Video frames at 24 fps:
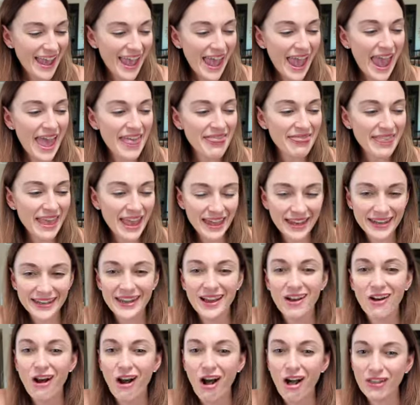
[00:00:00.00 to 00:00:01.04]
and then
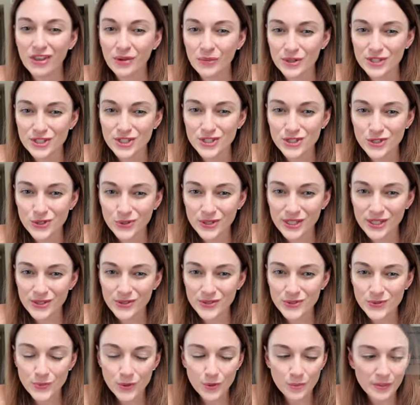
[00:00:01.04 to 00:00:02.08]
Hollywood
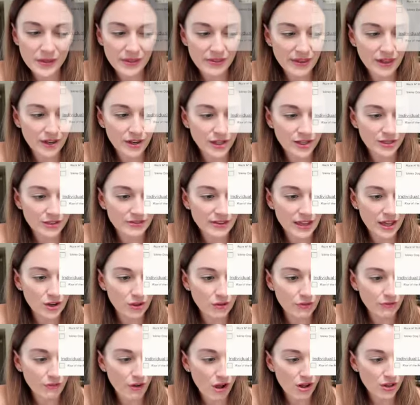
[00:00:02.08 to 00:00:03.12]
Studios will be there, that'll
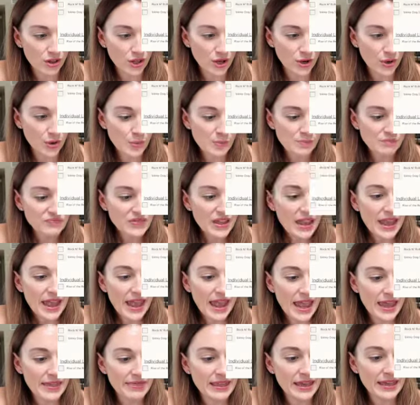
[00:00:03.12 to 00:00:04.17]
follow,
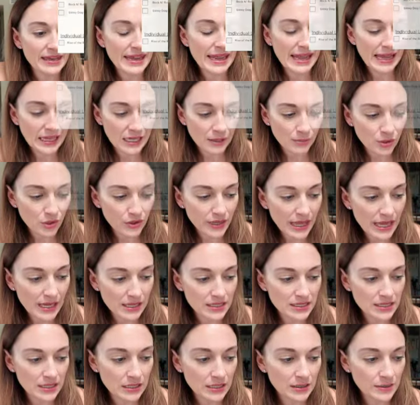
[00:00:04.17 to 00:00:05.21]
and then Animal
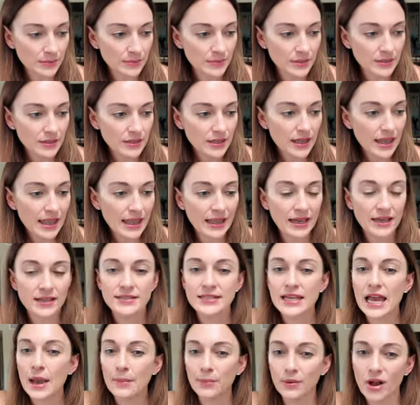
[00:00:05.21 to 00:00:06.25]
Kingdom and
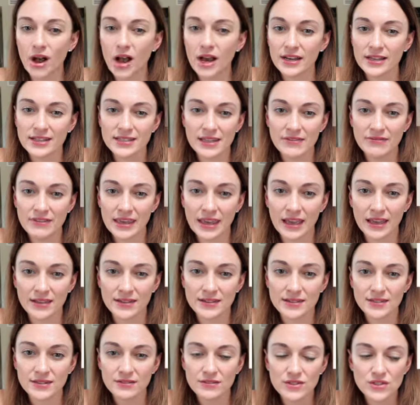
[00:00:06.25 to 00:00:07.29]
Epcot is at the
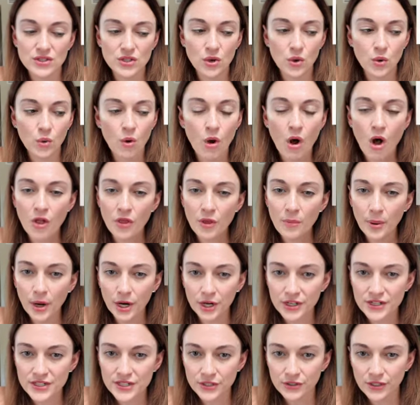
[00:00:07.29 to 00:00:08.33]
end. So all the
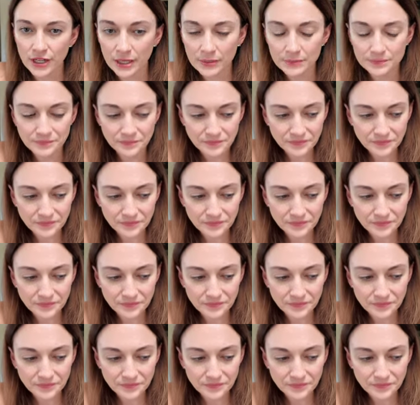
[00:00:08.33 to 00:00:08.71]
parks are up.